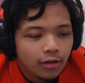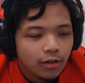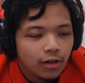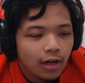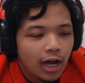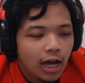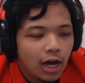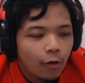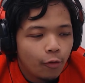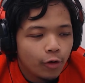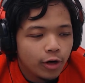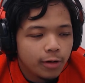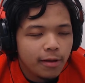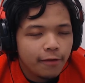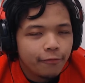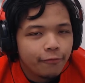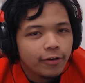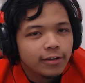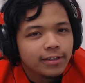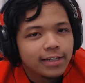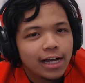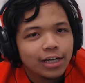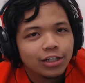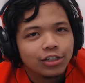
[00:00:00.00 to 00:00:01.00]
uh, one of my
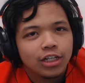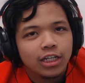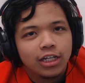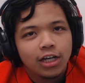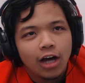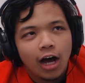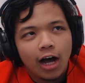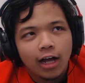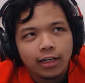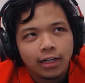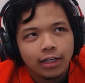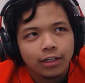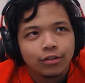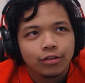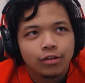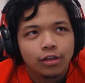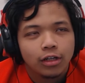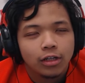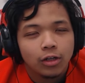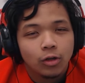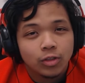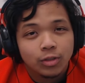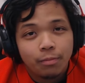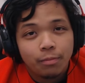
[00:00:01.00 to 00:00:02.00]
friends actually got into the
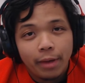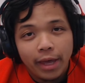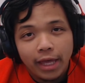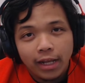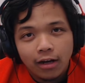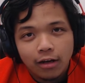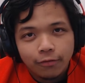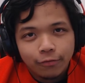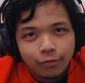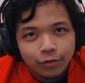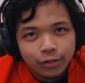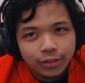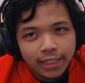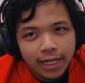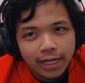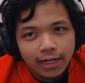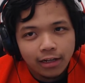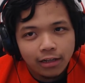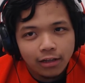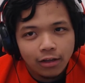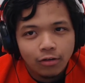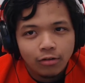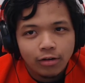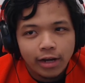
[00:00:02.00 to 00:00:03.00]
closed beta for
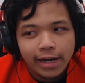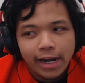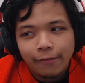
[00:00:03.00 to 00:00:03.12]
standalone.